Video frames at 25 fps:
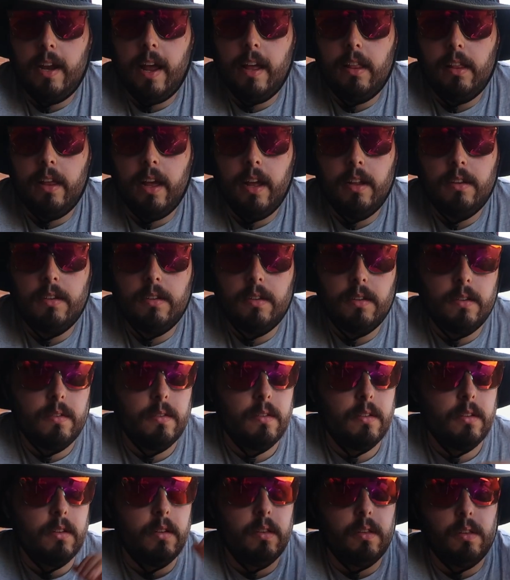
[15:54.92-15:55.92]
The first
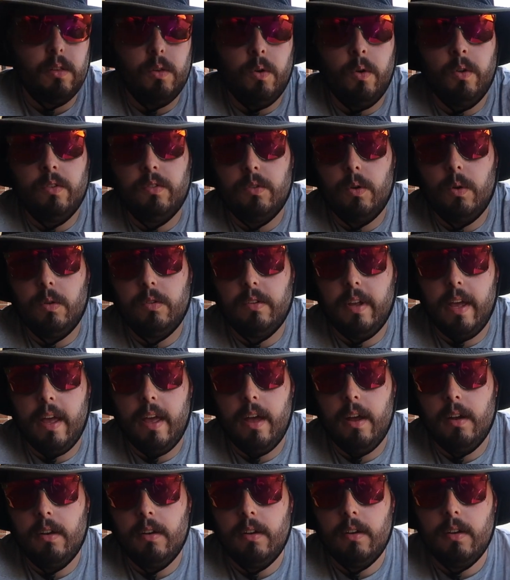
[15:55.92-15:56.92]
one being a
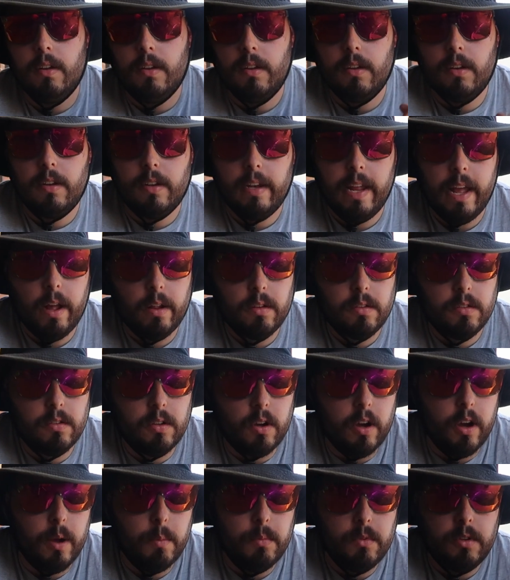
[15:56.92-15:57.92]
saliprin. So this is
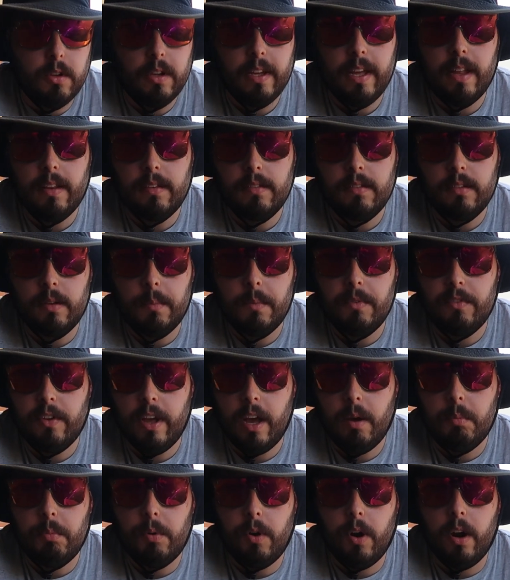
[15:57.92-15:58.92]
a granular
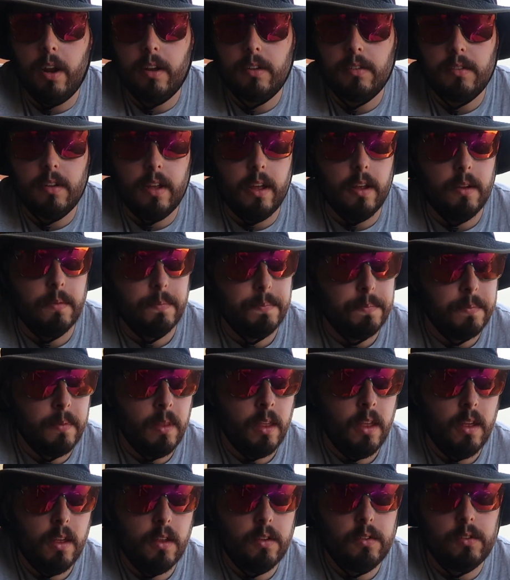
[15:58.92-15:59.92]
insecticide that
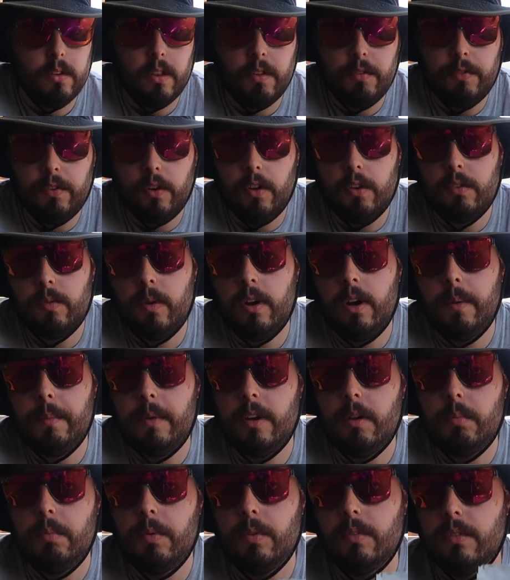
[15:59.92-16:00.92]
provides
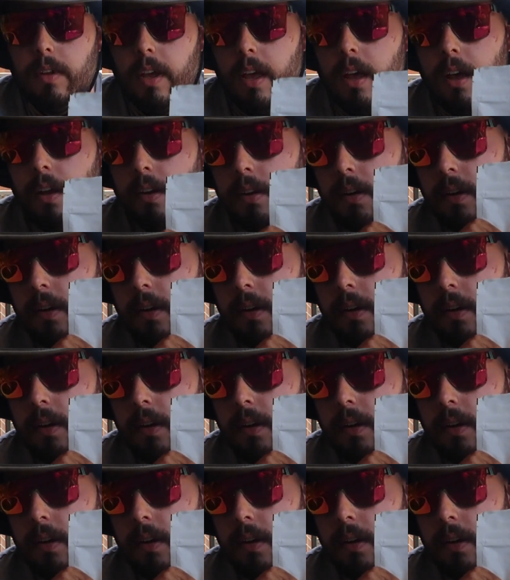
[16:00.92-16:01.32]
season-long grub